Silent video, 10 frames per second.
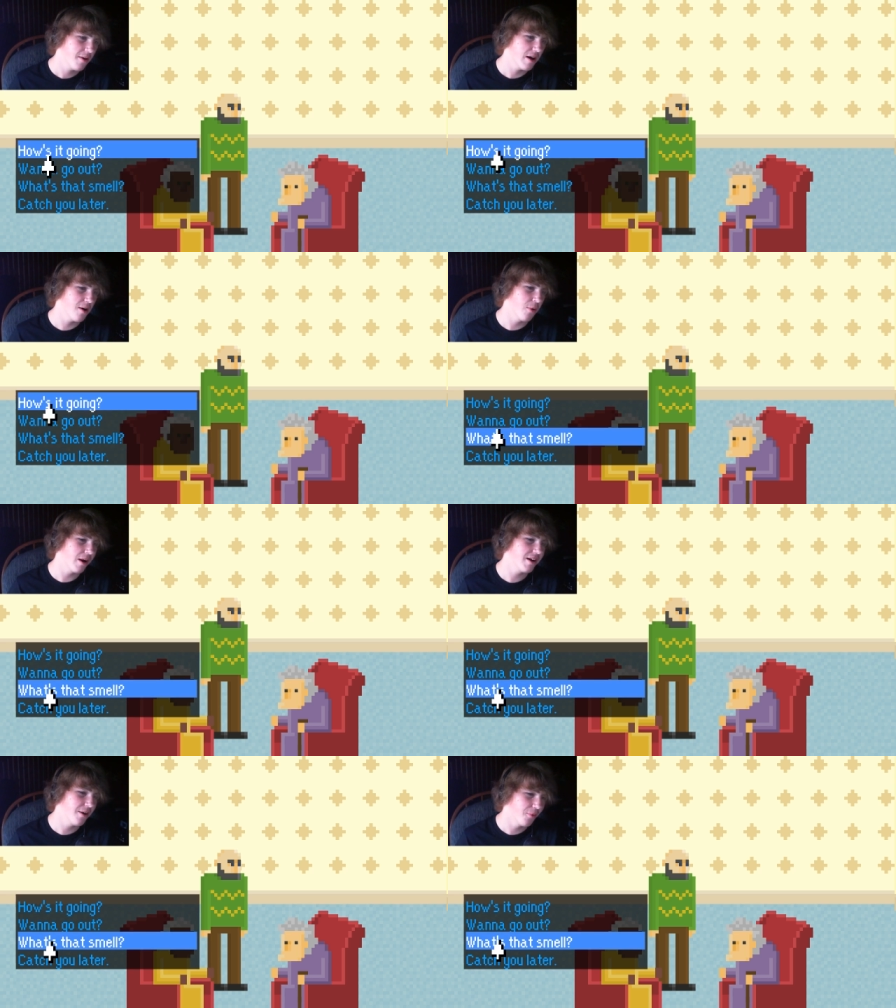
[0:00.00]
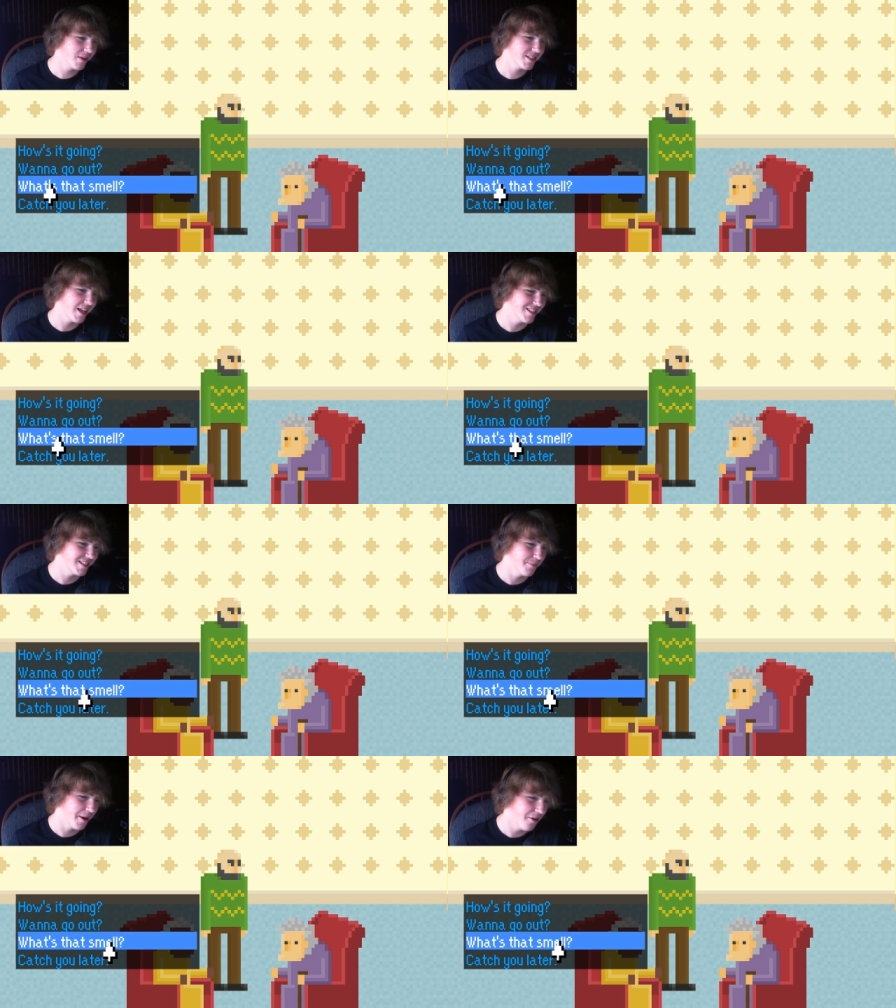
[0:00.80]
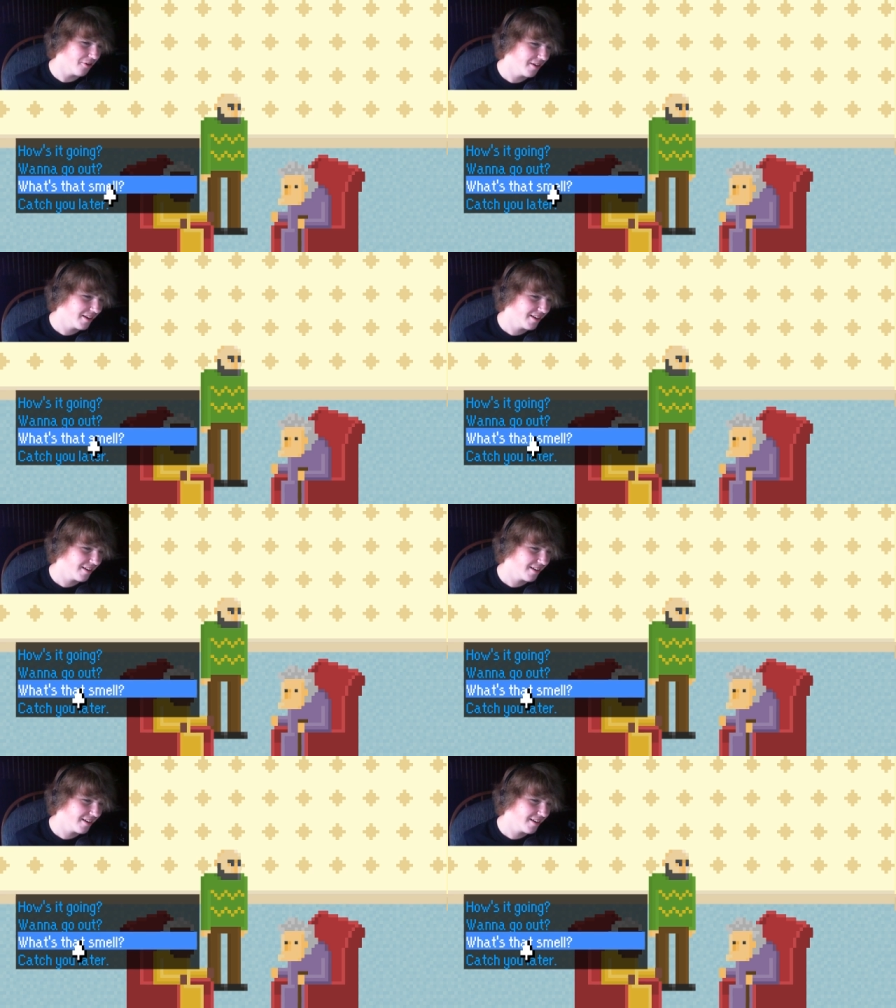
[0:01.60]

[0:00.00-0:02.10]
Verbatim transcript: what's that smell?